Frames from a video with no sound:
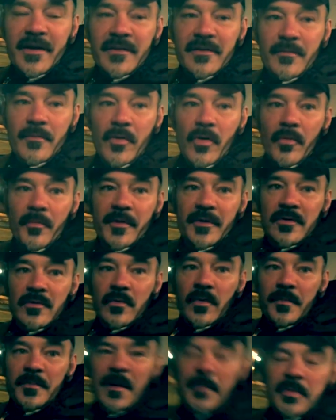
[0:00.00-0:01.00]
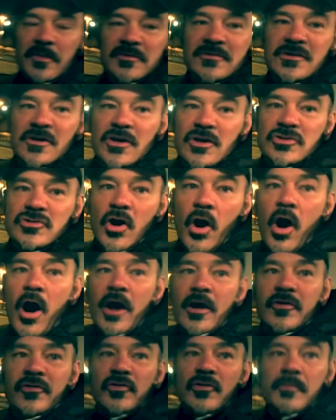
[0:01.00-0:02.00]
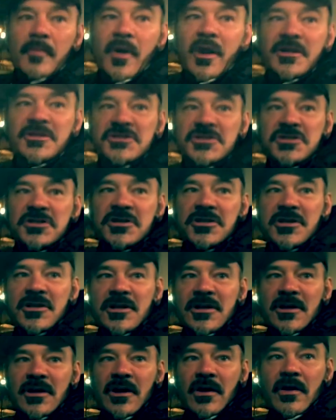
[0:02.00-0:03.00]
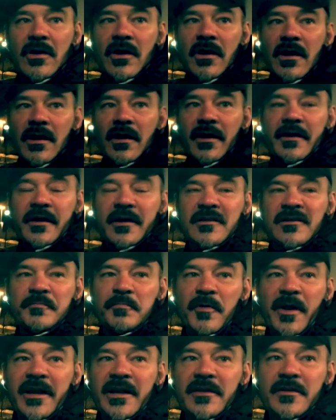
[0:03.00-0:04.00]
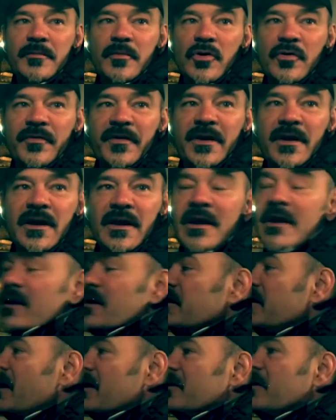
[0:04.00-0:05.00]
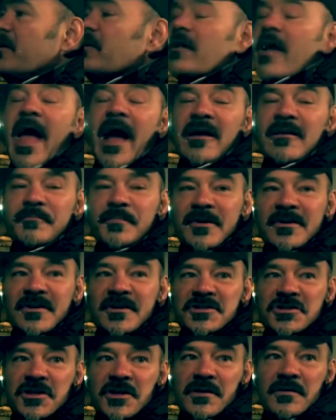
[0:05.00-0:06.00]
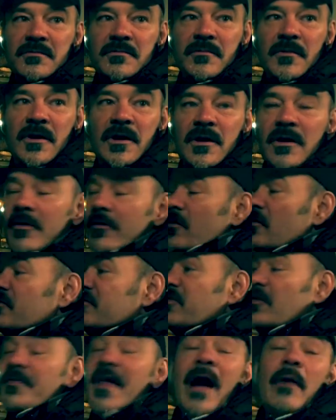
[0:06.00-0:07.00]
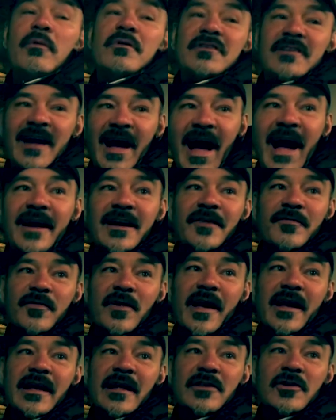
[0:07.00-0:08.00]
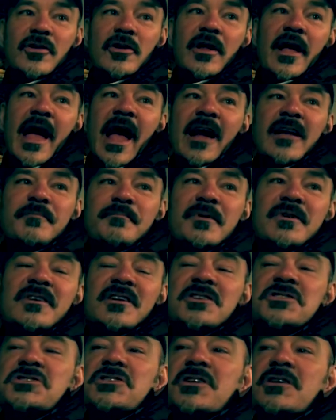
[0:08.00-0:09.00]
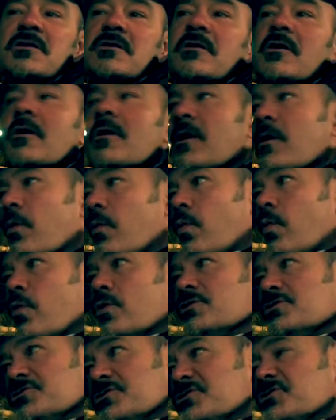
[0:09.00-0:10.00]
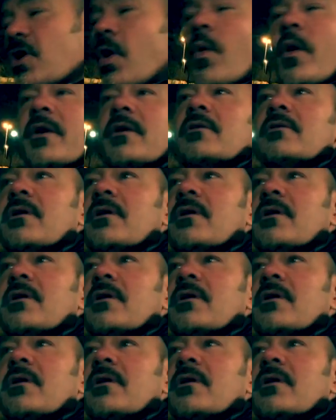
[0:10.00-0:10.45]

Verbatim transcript: at the moment? When people hmm. talk too much, uh, explaining oh, yeah. the movie. Yeah, it, exposition. Oh, okay. So that was kind of exposition. like little exposition, mm. showing,